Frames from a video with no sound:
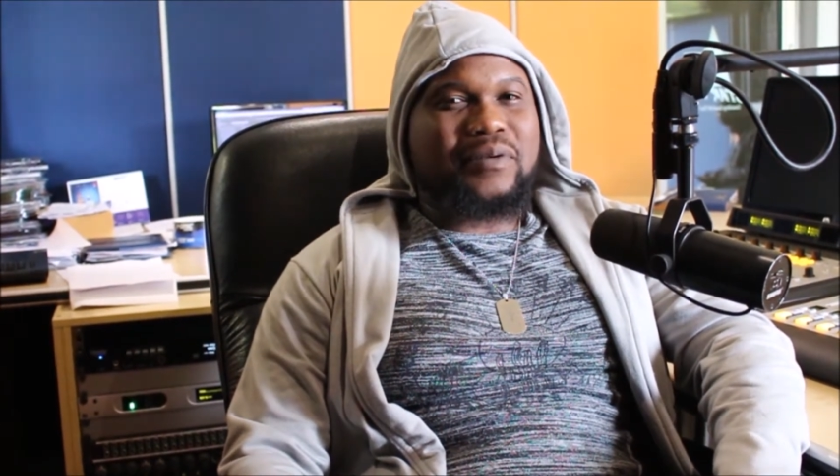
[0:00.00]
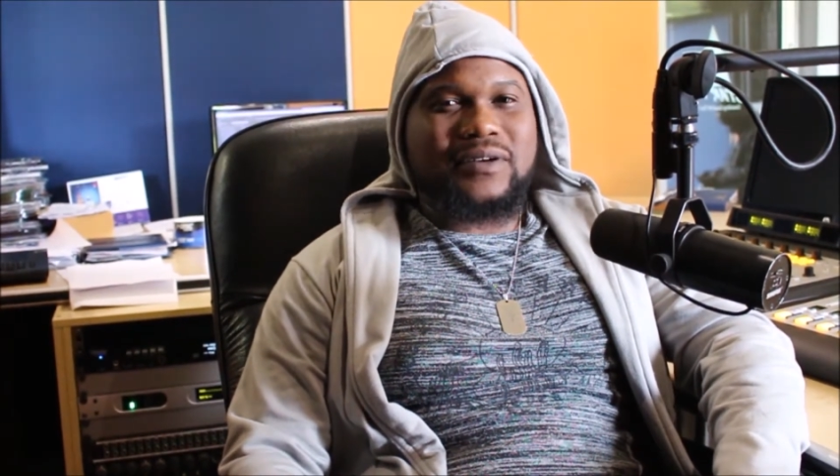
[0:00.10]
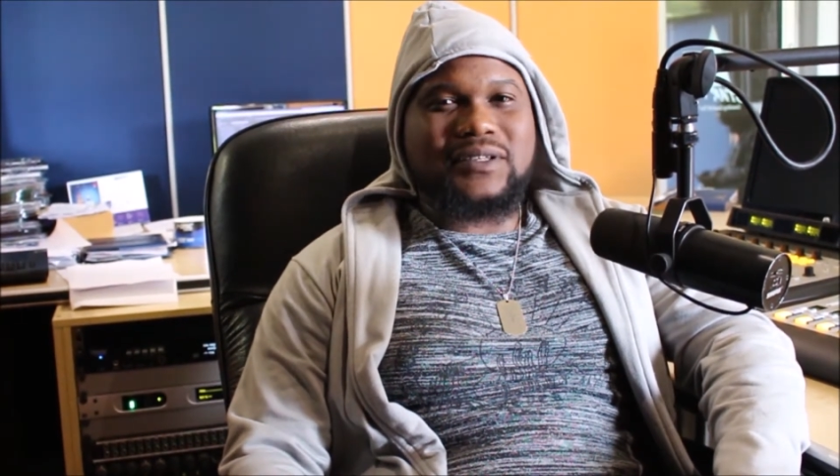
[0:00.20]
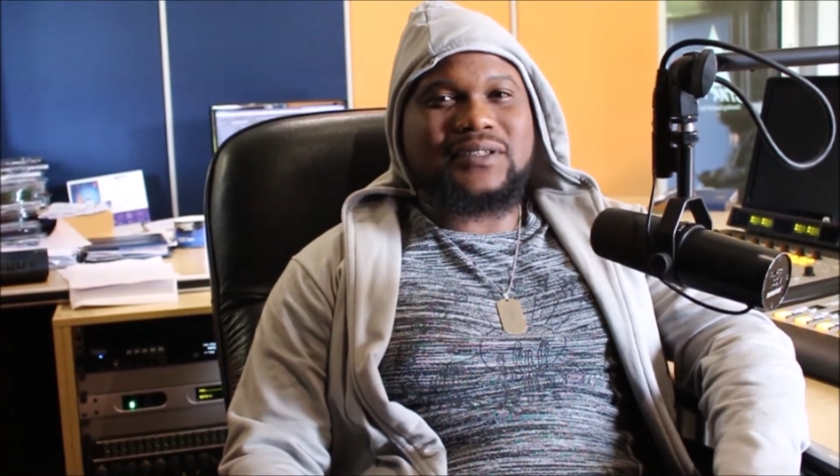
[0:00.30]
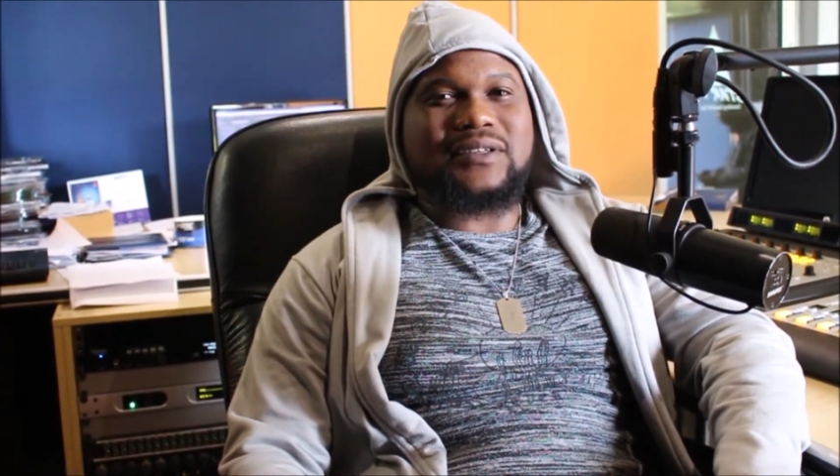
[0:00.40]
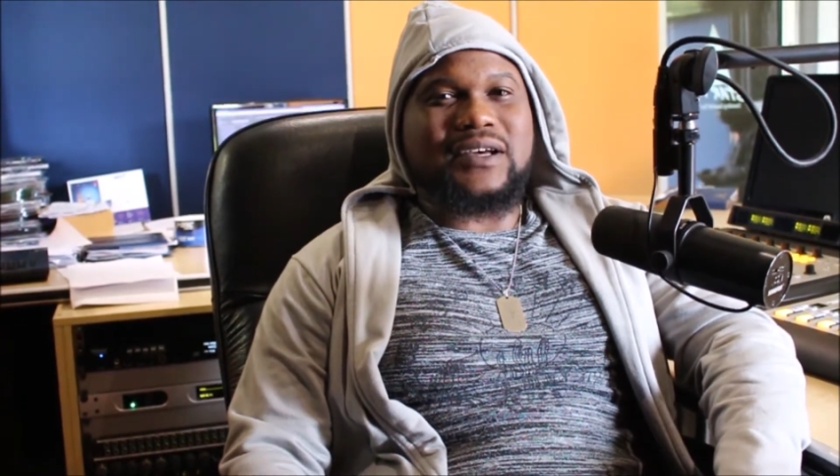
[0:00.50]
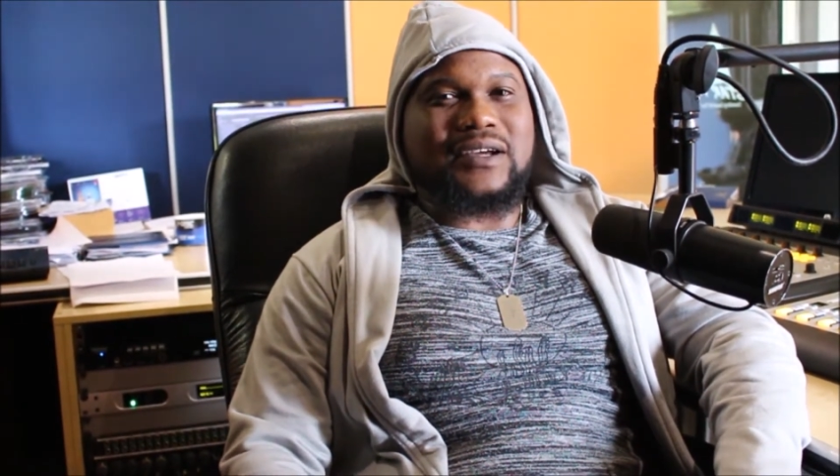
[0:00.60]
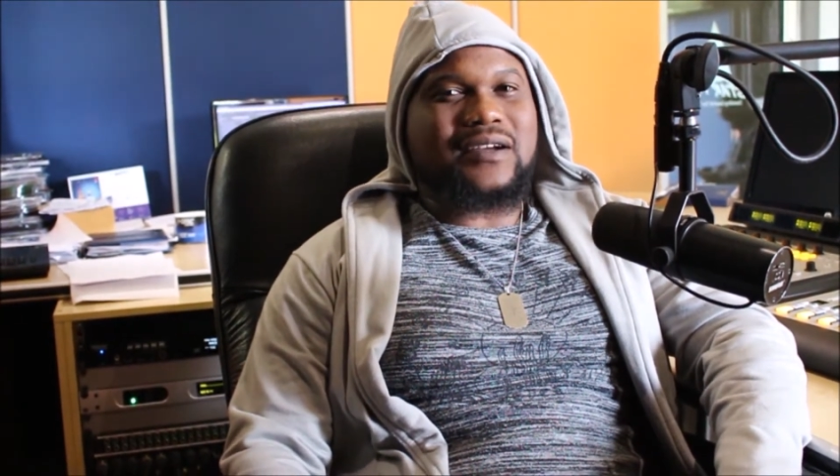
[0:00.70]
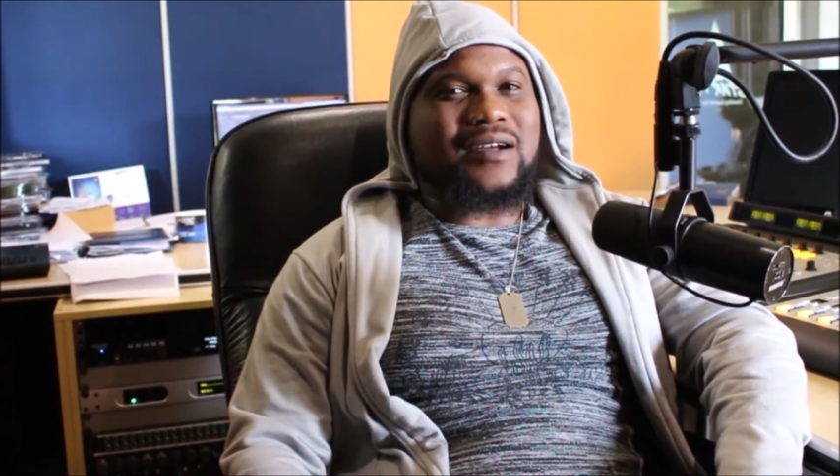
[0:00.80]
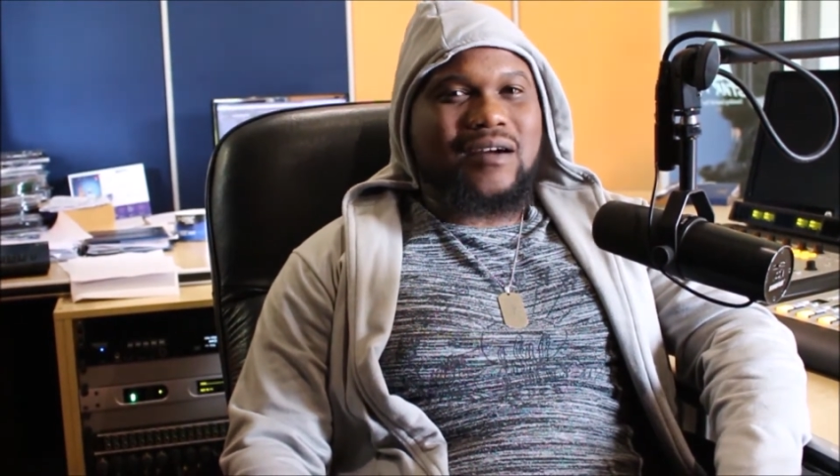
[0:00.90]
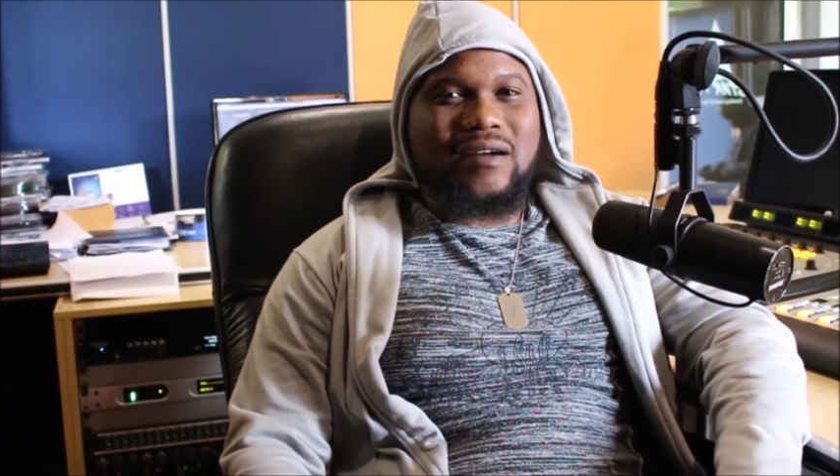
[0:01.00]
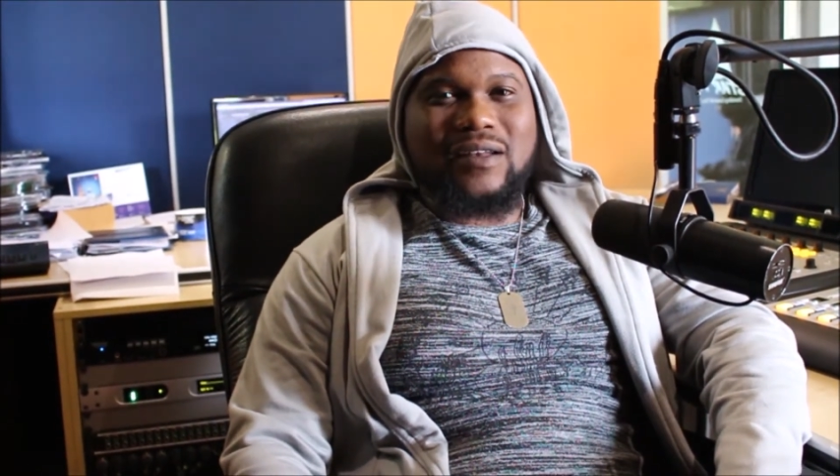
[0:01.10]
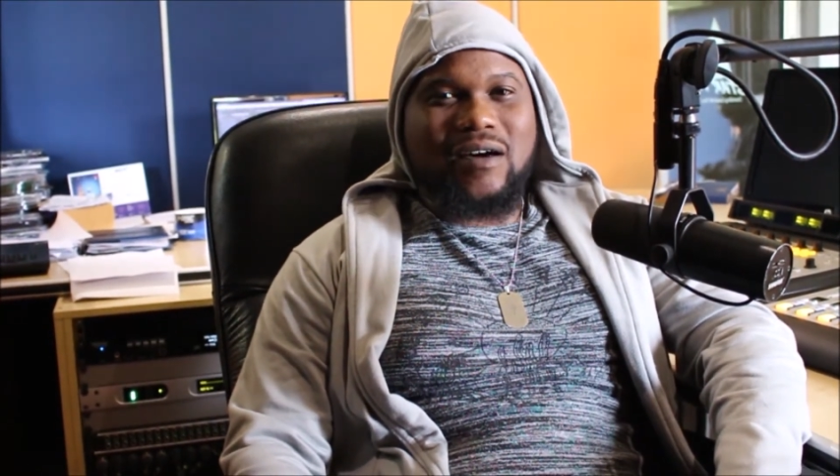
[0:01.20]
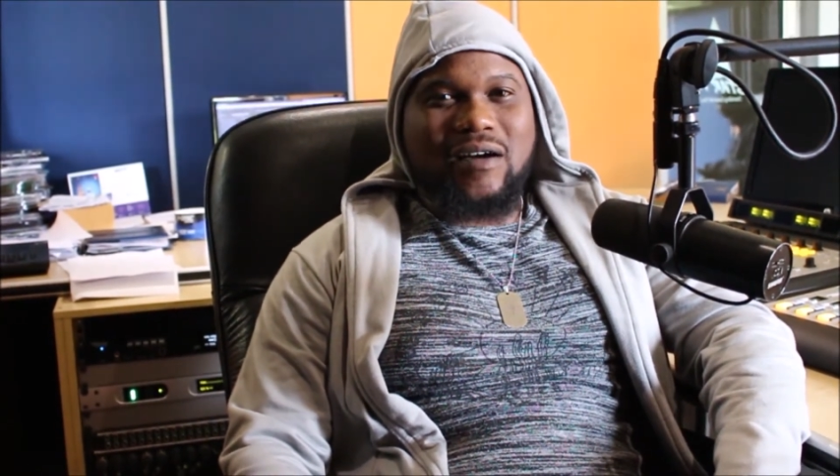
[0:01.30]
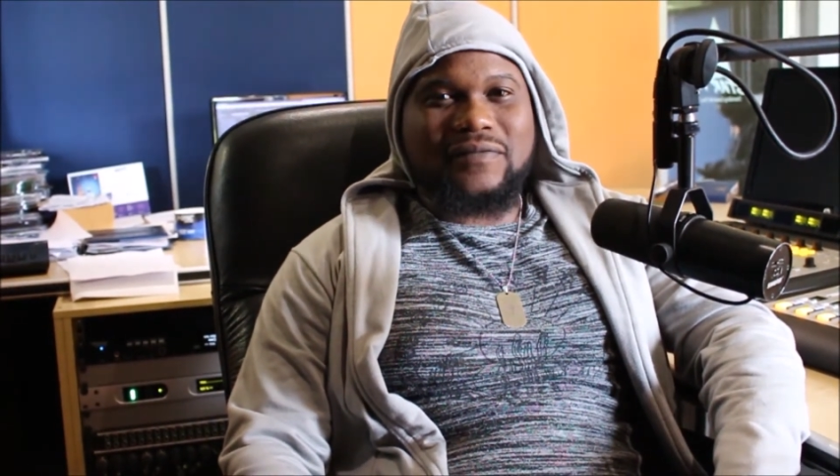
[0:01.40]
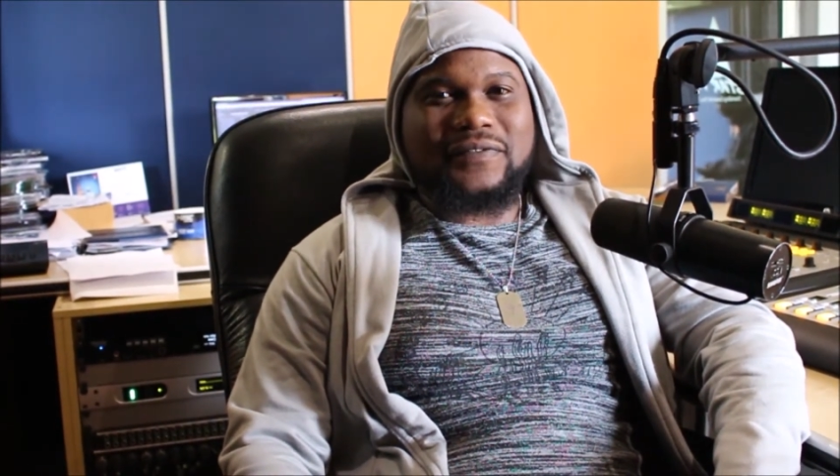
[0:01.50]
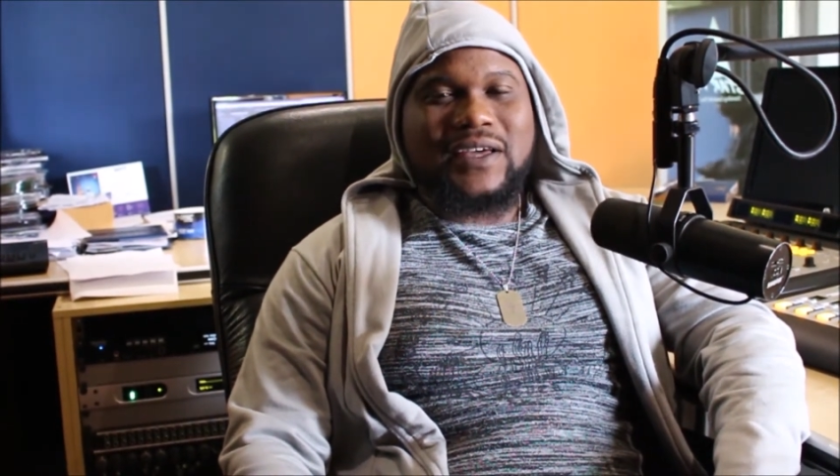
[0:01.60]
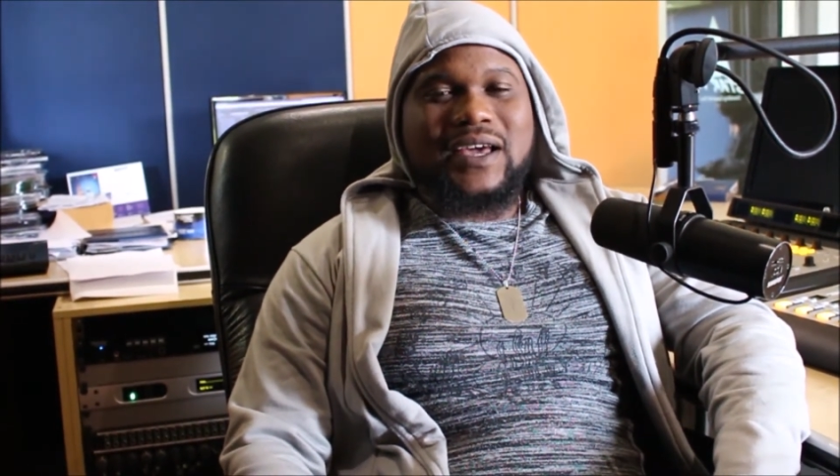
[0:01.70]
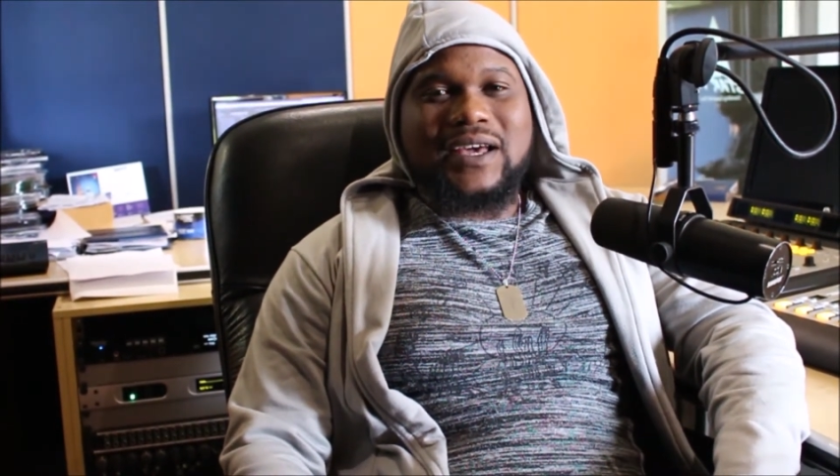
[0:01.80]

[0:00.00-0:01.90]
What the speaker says: puts a girl off,